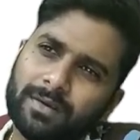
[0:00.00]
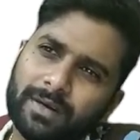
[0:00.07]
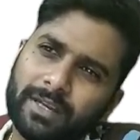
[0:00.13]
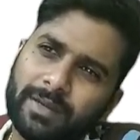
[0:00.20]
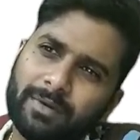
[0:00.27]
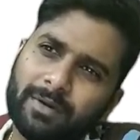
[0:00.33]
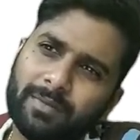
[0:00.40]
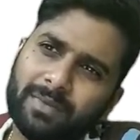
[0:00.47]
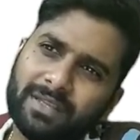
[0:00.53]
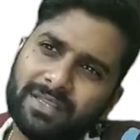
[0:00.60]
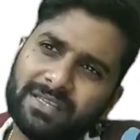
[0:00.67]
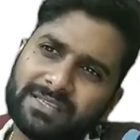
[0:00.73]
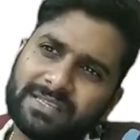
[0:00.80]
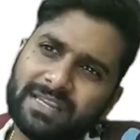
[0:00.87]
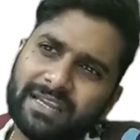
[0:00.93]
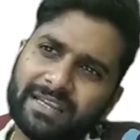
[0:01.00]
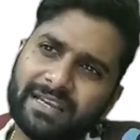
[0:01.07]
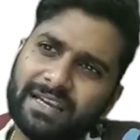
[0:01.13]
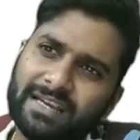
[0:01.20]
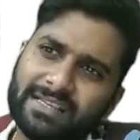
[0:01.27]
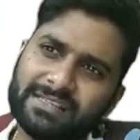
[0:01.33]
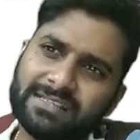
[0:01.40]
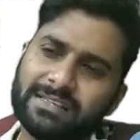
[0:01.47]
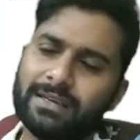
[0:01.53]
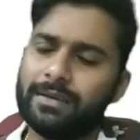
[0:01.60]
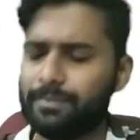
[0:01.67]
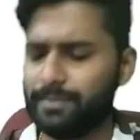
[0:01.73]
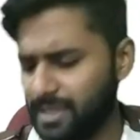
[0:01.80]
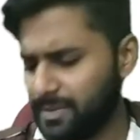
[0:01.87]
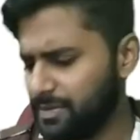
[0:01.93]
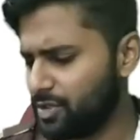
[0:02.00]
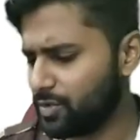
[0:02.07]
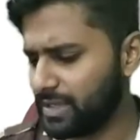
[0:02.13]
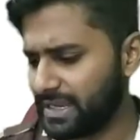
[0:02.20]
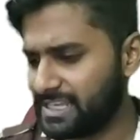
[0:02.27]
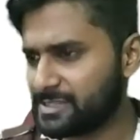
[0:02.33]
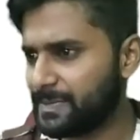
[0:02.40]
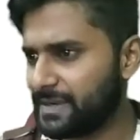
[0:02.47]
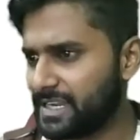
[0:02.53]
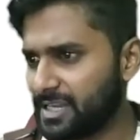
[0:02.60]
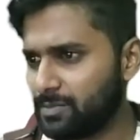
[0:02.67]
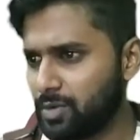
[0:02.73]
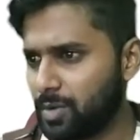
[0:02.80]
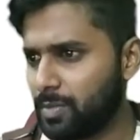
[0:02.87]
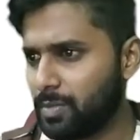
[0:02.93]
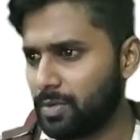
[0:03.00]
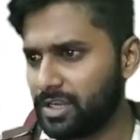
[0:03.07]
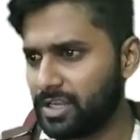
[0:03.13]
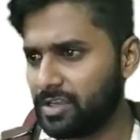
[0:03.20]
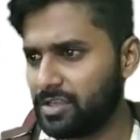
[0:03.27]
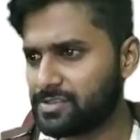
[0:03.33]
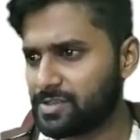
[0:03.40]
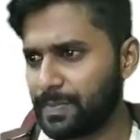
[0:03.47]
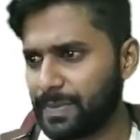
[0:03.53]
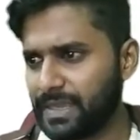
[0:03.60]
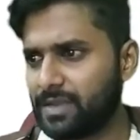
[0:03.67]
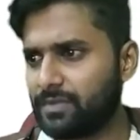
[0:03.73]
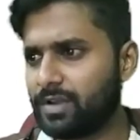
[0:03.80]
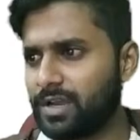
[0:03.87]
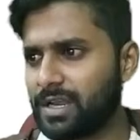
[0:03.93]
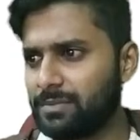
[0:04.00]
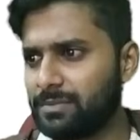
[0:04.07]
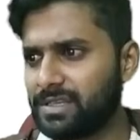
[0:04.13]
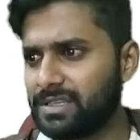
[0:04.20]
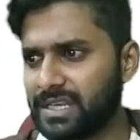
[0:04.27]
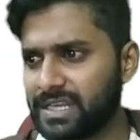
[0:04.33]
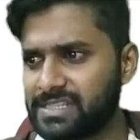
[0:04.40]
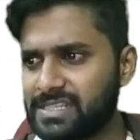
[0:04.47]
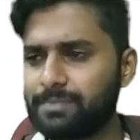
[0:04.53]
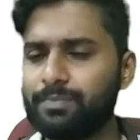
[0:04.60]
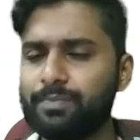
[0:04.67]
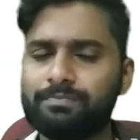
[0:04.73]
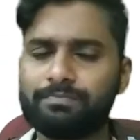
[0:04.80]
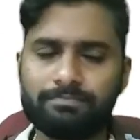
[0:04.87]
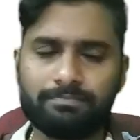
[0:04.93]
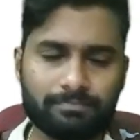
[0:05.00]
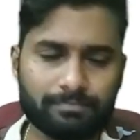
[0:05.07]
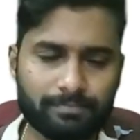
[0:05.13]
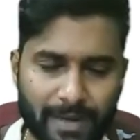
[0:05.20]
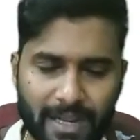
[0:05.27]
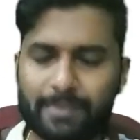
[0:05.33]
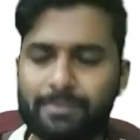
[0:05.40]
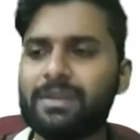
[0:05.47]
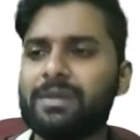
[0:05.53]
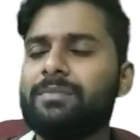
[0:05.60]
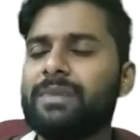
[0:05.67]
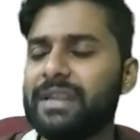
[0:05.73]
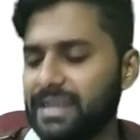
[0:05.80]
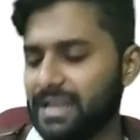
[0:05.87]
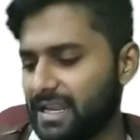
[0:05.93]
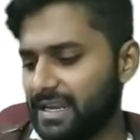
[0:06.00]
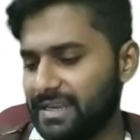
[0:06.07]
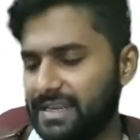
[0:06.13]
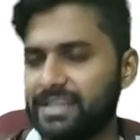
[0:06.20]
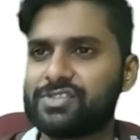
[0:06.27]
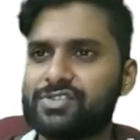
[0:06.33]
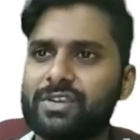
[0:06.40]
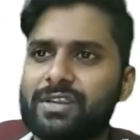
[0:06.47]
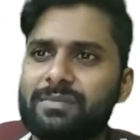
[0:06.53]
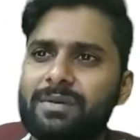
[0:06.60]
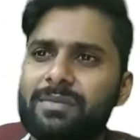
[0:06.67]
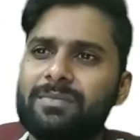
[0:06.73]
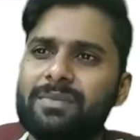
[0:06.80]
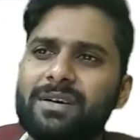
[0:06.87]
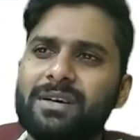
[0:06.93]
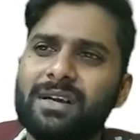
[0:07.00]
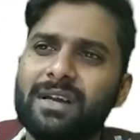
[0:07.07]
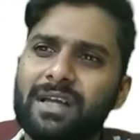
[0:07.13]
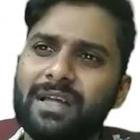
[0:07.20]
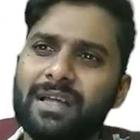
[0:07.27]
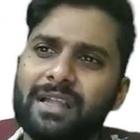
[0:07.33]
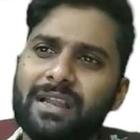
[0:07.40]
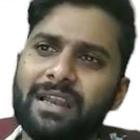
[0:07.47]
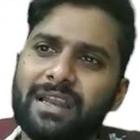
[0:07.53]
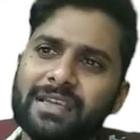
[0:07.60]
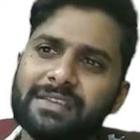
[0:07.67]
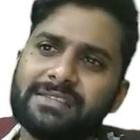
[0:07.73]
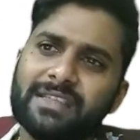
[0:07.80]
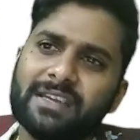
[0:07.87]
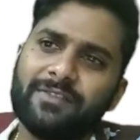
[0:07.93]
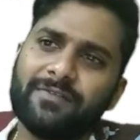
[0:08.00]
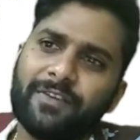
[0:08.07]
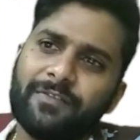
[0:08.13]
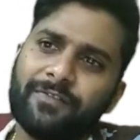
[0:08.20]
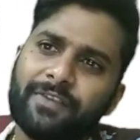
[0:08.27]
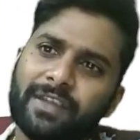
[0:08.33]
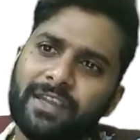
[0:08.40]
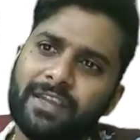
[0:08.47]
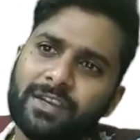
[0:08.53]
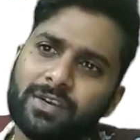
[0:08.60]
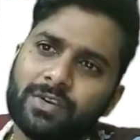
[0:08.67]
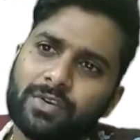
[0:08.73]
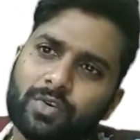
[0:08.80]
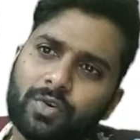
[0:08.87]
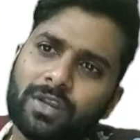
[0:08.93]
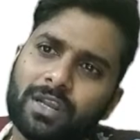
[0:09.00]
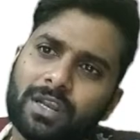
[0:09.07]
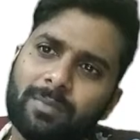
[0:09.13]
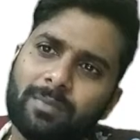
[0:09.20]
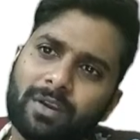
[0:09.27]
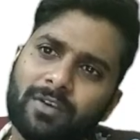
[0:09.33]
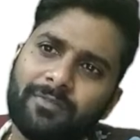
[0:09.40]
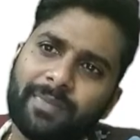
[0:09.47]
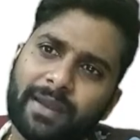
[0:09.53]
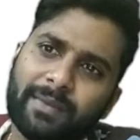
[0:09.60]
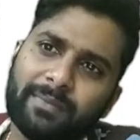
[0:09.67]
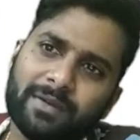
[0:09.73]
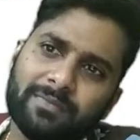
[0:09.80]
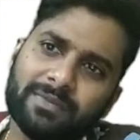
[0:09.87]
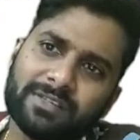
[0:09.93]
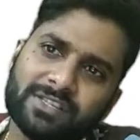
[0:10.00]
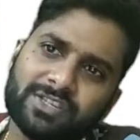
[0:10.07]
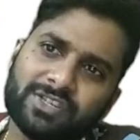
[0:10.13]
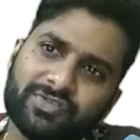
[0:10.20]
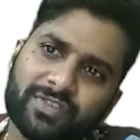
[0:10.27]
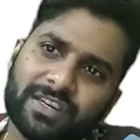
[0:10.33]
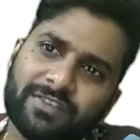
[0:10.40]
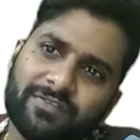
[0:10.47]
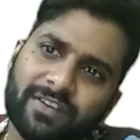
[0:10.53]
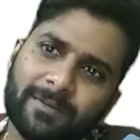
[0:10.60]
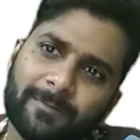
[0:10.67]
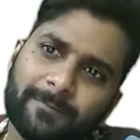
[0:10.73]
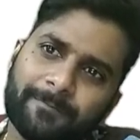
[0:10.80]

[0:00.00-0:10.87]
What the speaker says: Remember these line, guys. Maybe you can expect in probability also. Pick a one number that is a prime number in 100. So remember, less than 50, total number of prime numbers are 25.